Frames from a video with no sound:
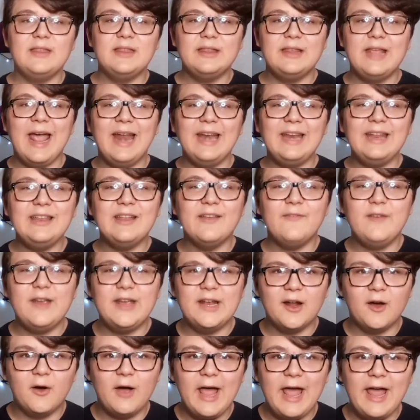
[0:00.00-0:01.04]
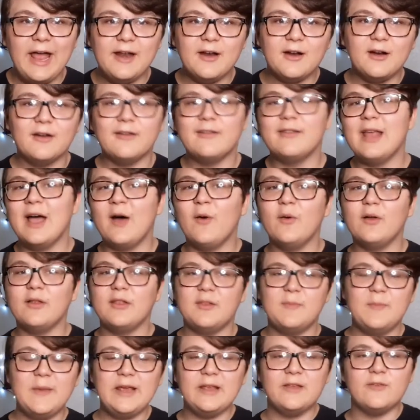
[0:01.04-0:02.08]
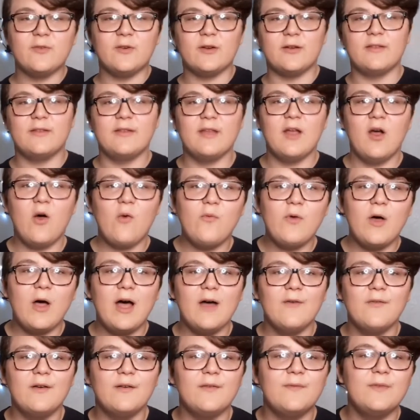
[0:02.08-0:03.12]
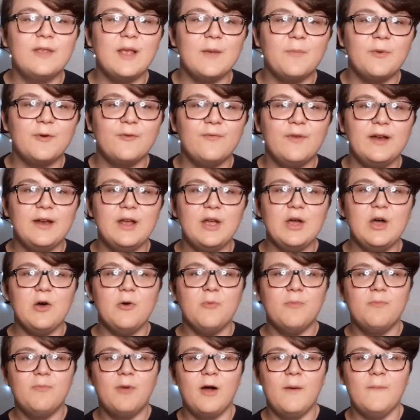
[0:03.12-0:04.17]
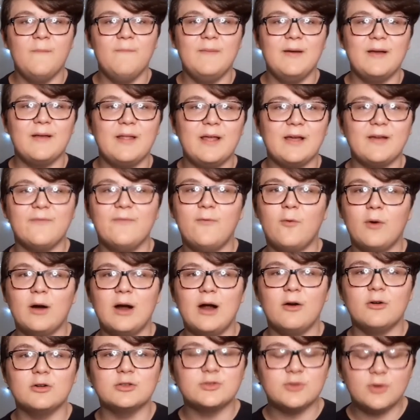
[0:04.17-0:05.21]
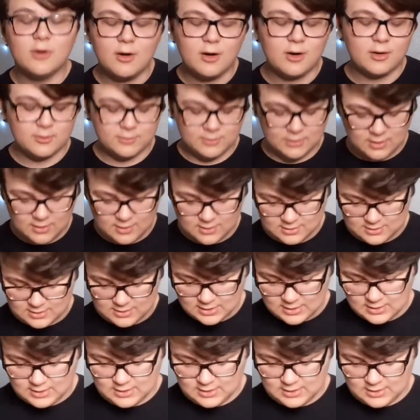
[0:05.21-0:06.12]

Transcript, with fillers: Danny DeVito haters. That one speaks for itself. I'll have a separate video, probably like four hours long. Long.